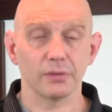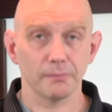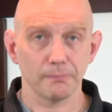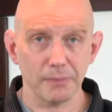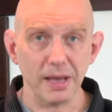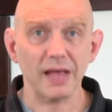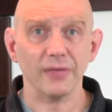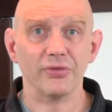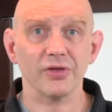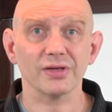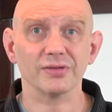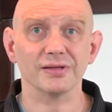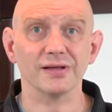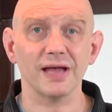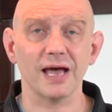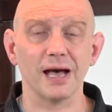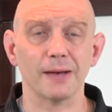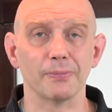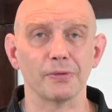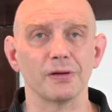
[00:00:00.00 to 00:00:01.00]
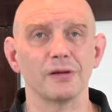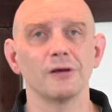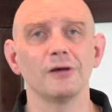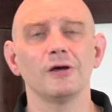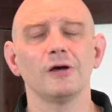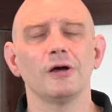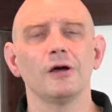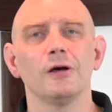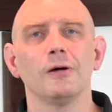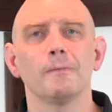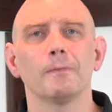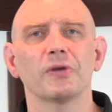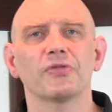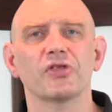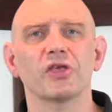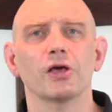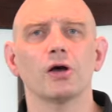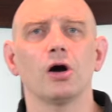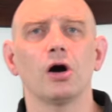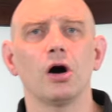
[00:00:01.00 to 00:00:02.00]
Bad things can happen, but
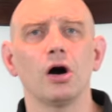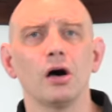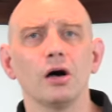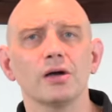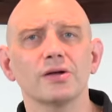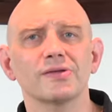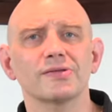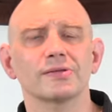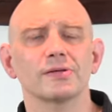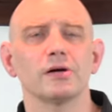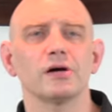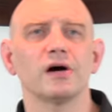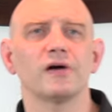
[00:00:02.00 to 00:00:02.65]
the odds